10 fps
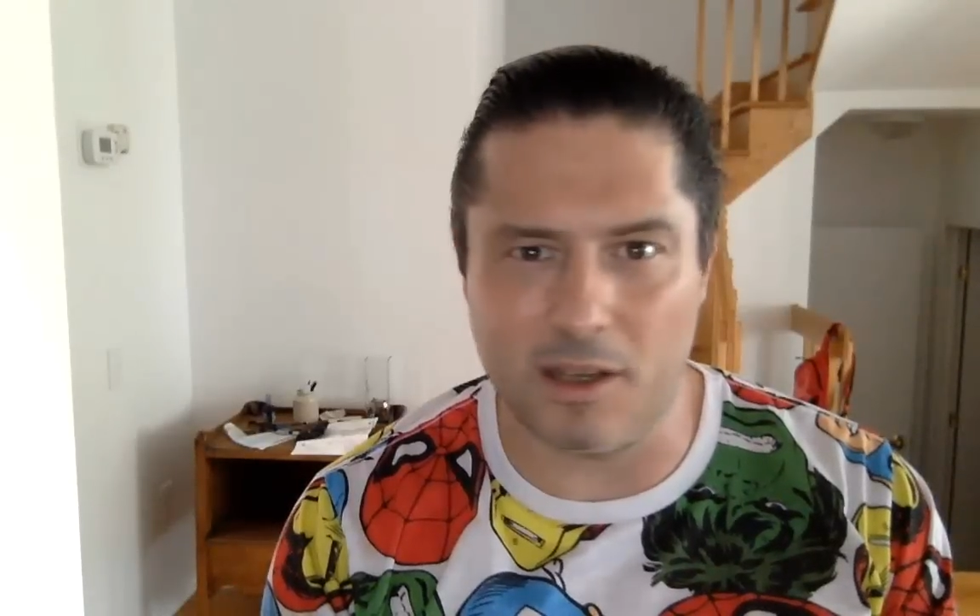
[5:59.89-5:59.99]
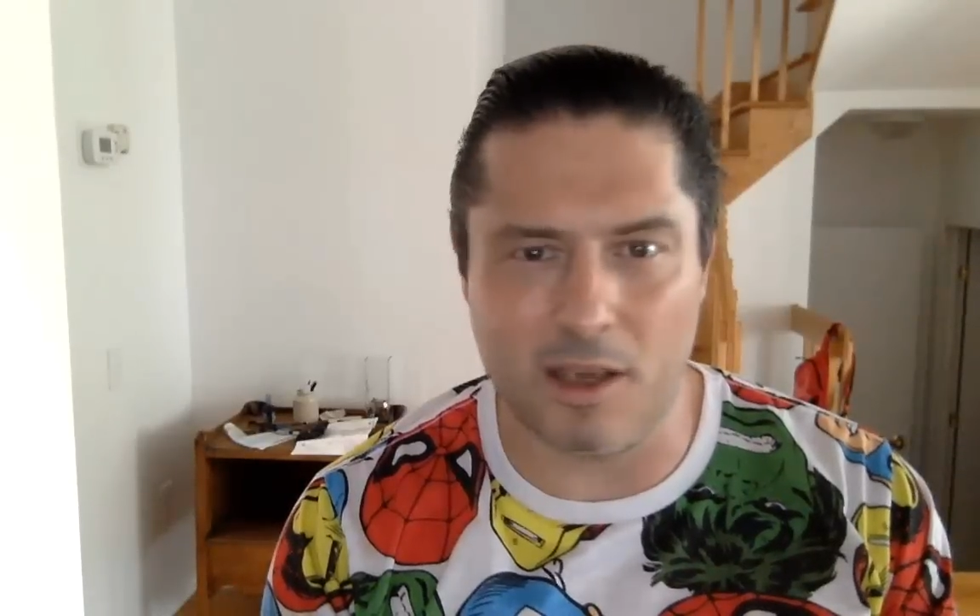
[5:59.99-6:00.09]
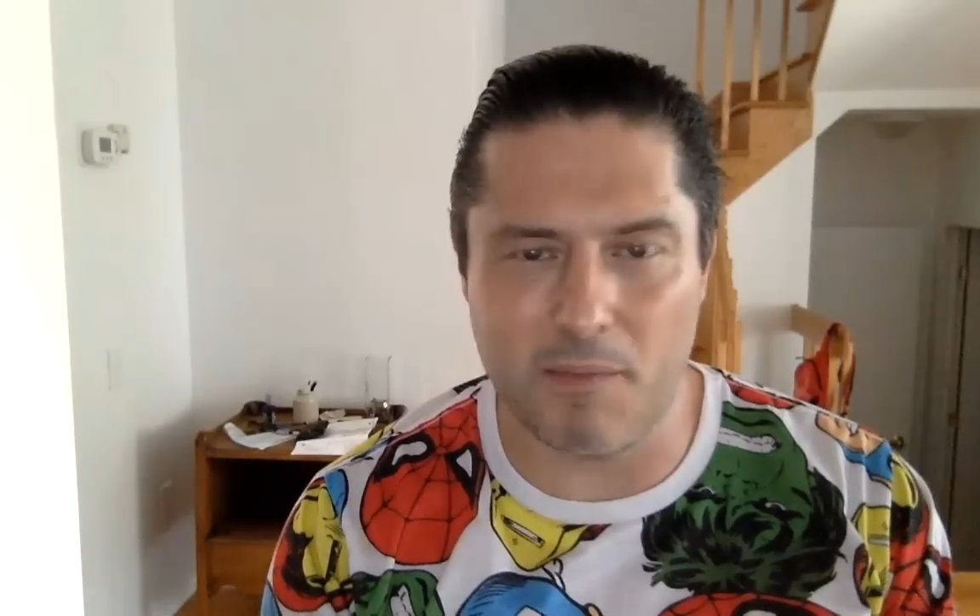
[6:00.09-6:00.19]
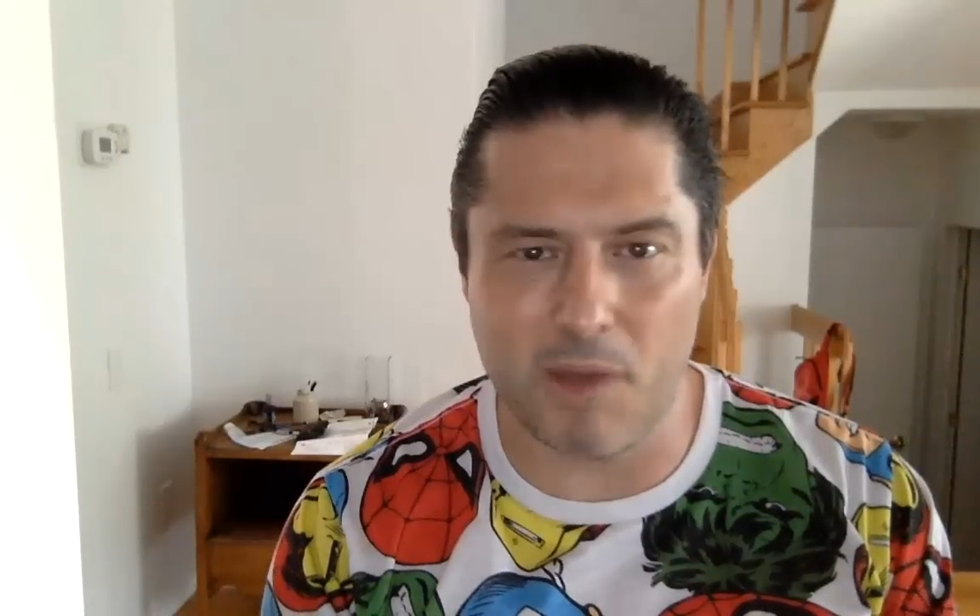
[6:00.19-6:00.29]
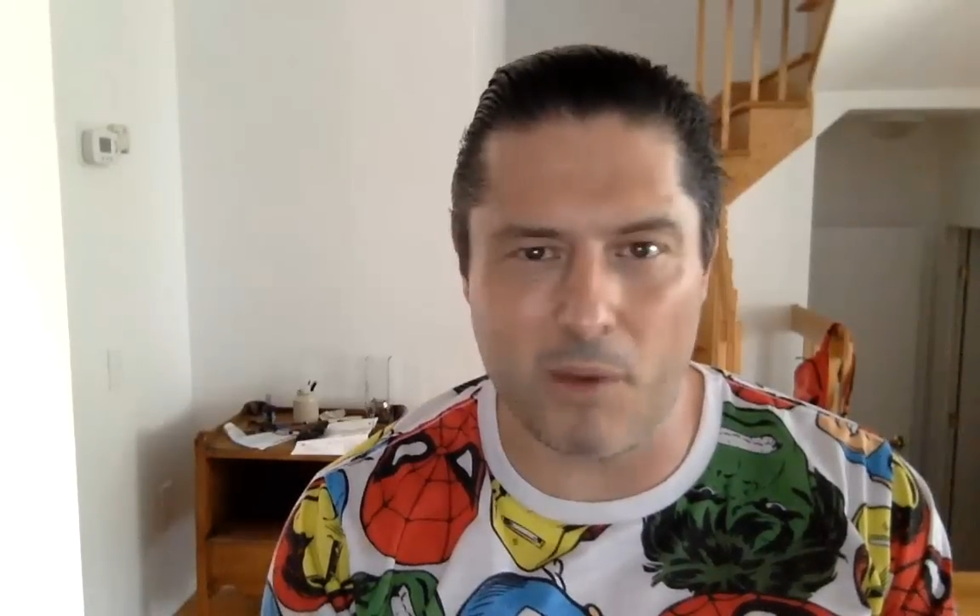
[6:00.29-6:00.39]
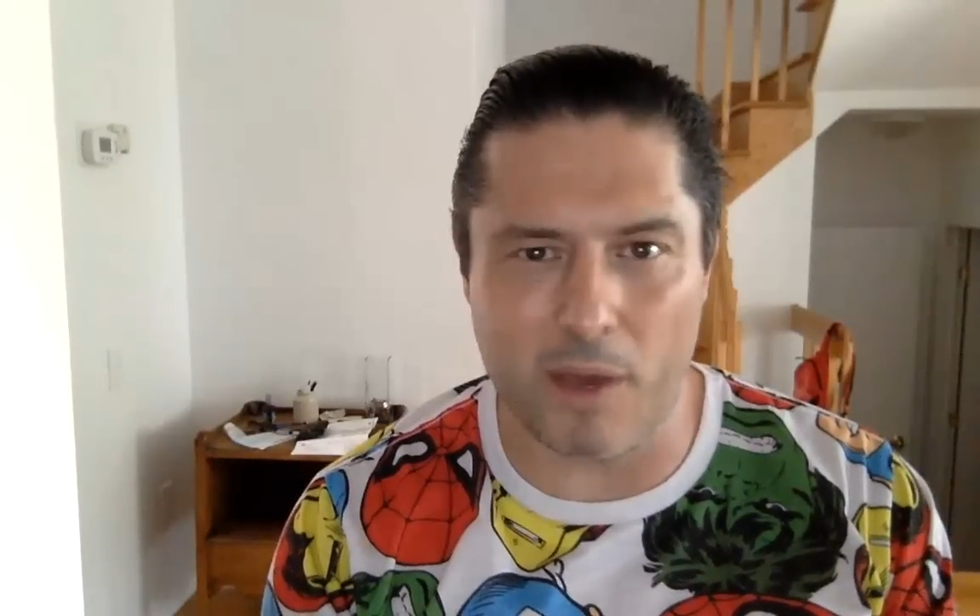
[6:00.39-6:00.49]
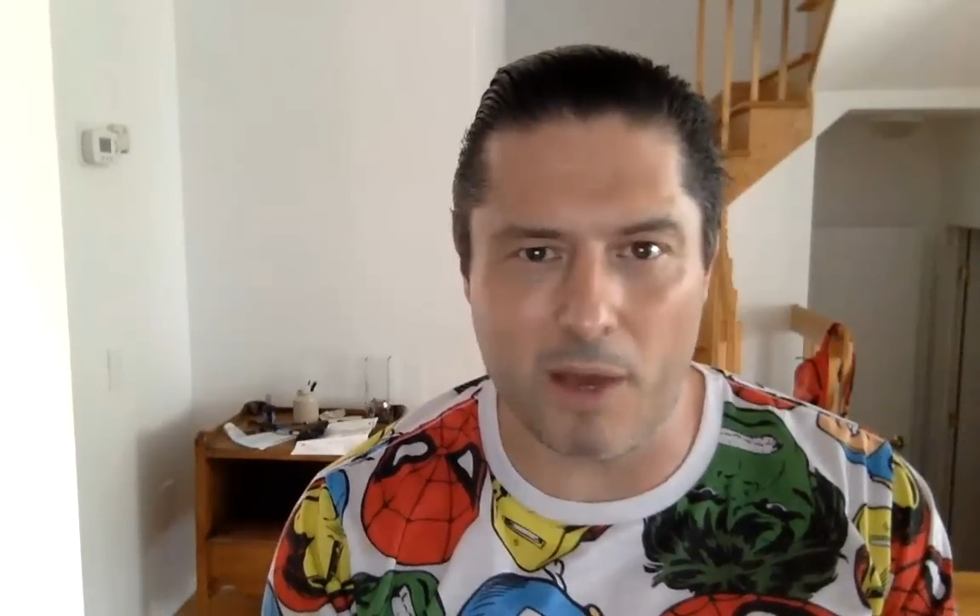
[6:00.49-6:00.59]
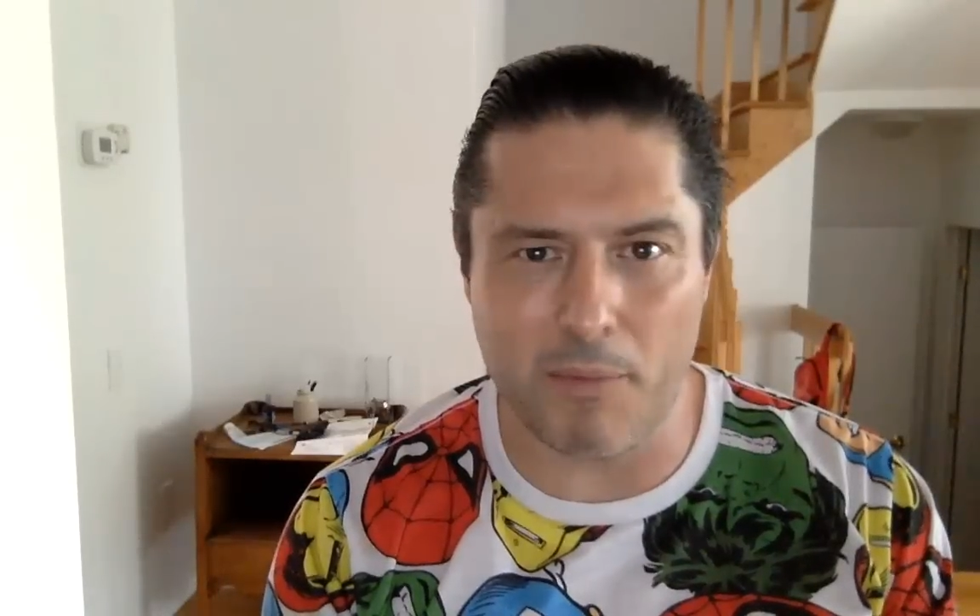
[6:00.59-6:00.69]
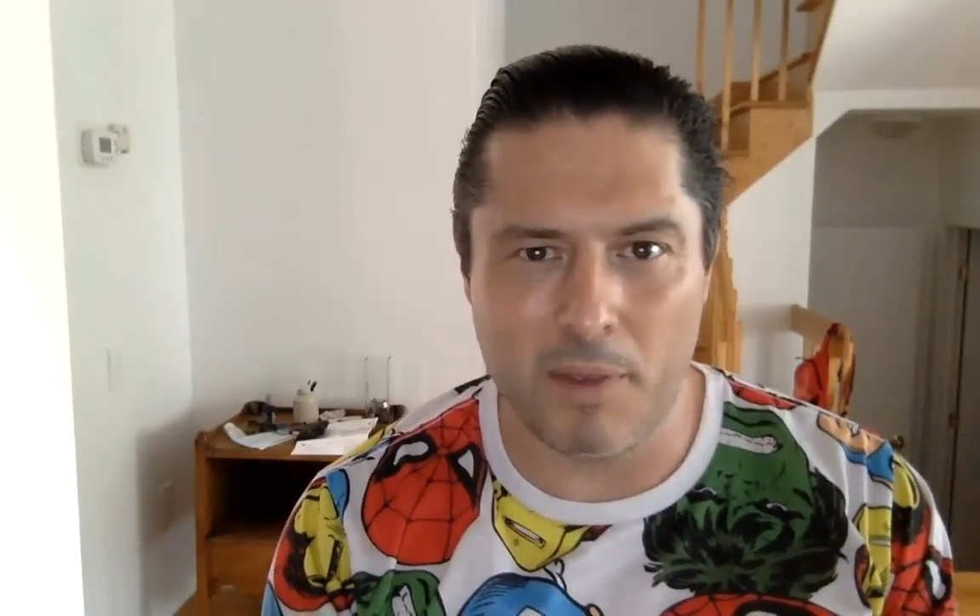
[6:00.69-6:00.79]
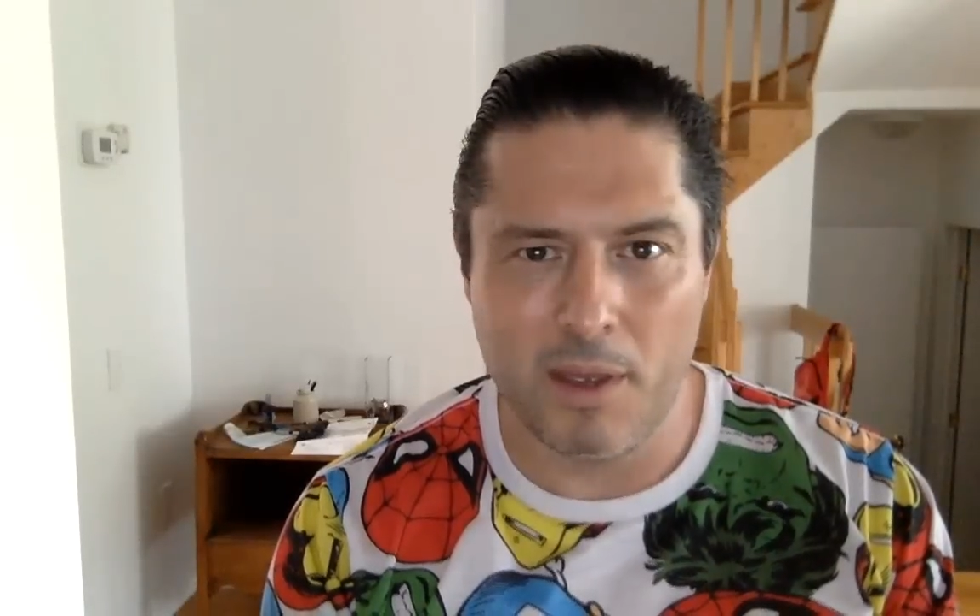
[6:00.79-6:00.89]
keep going
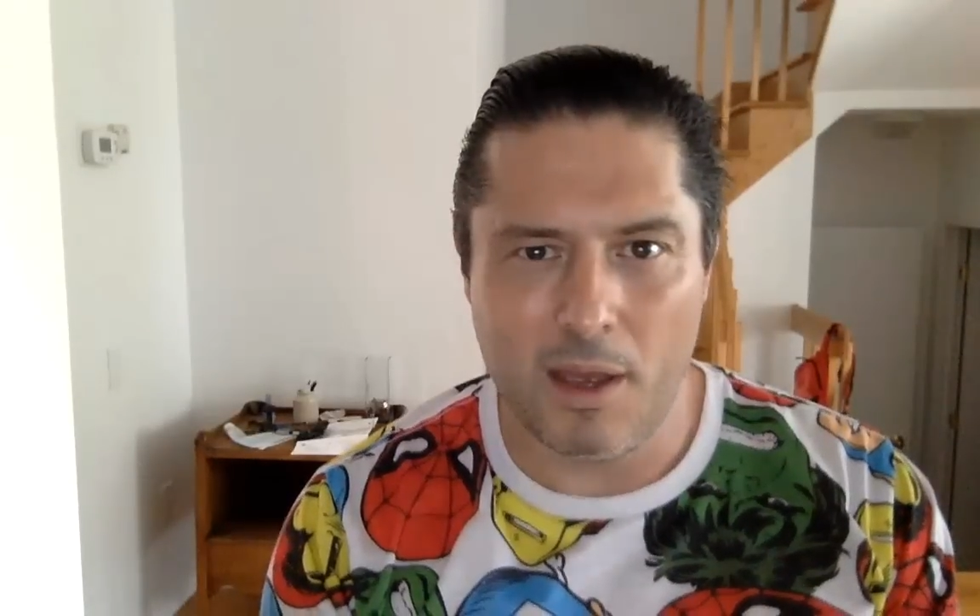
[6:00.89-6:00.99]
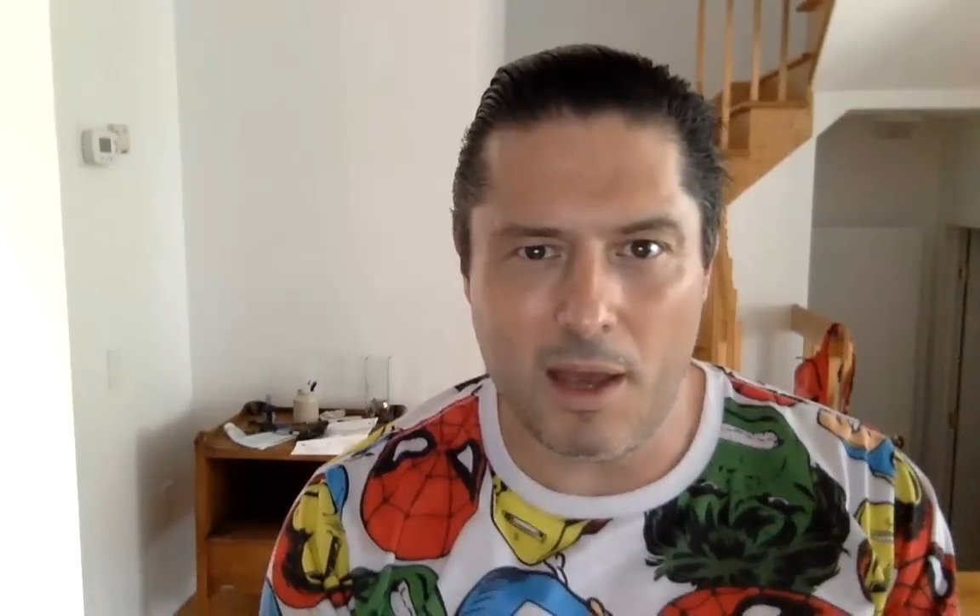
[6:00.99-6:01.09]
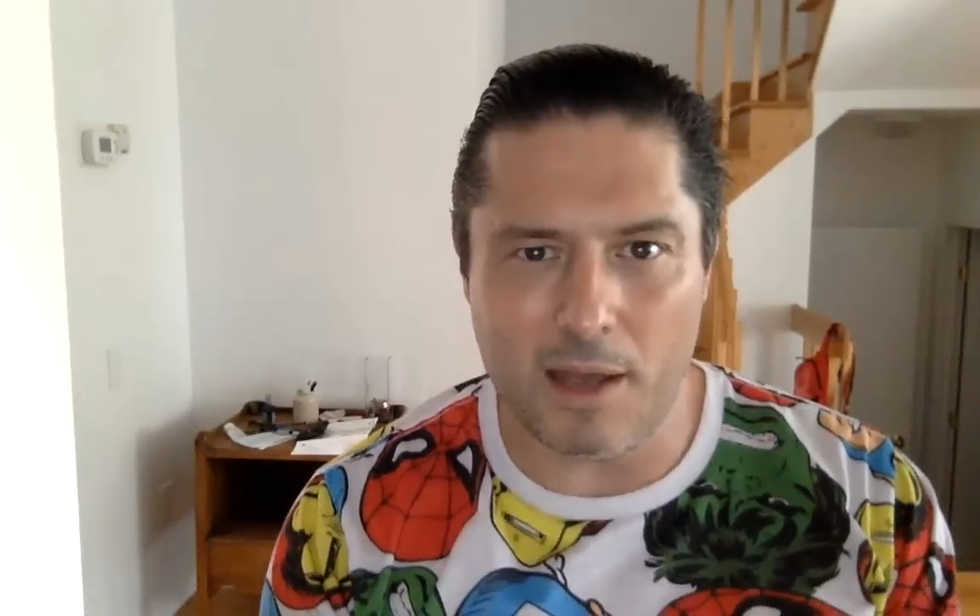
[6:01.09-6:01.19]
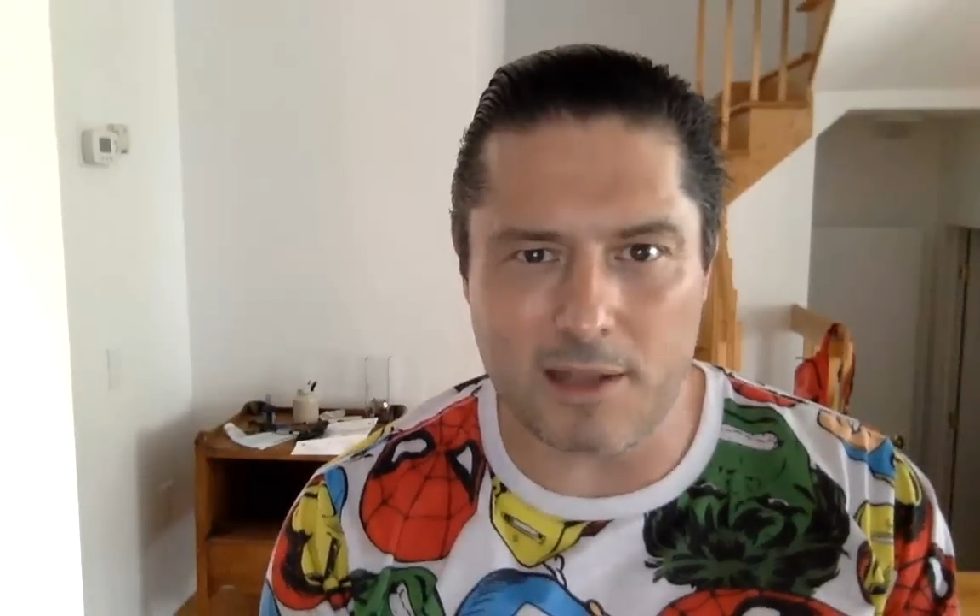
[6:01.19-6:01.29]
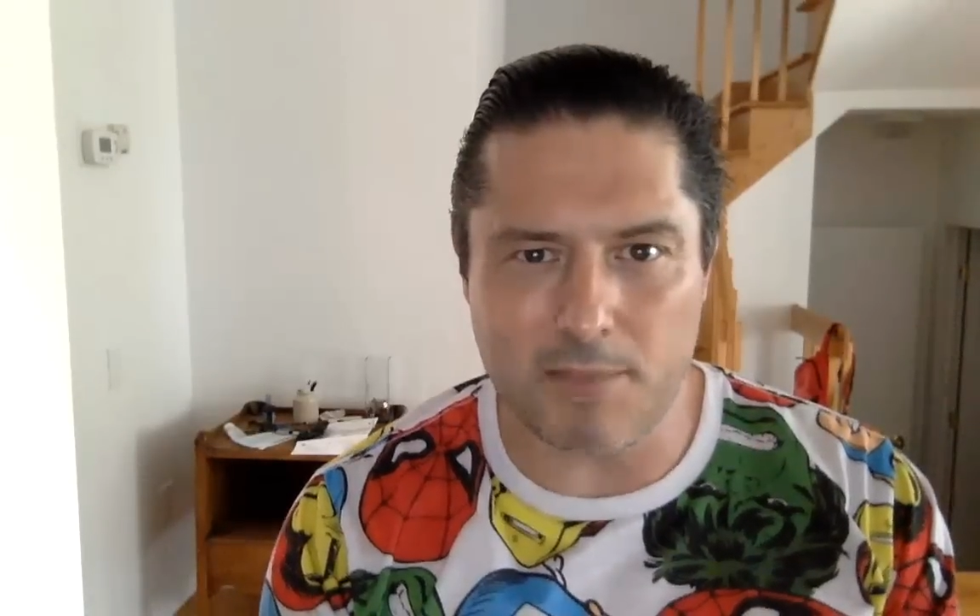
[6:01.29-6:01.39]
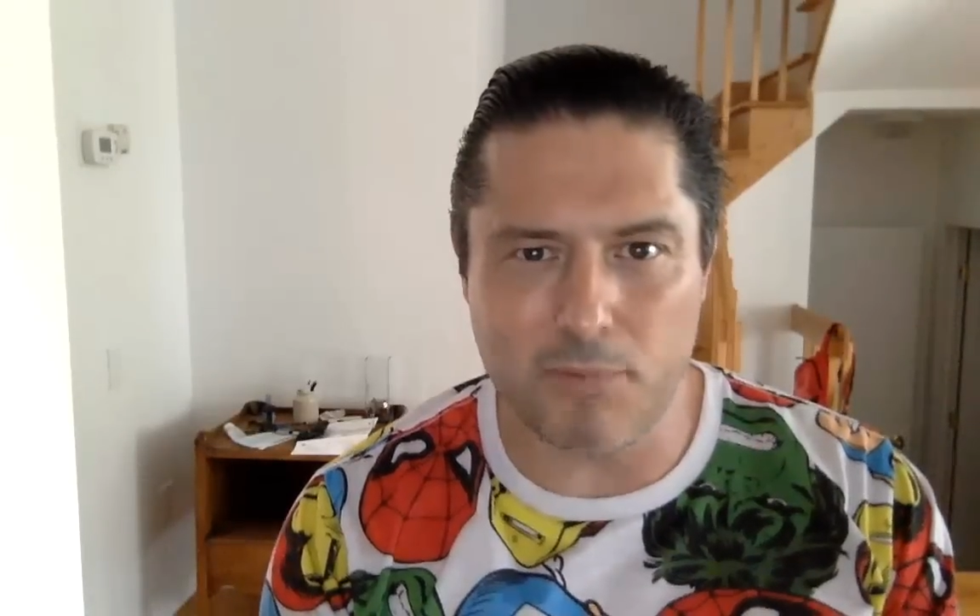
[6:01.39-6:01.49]
up, and it's a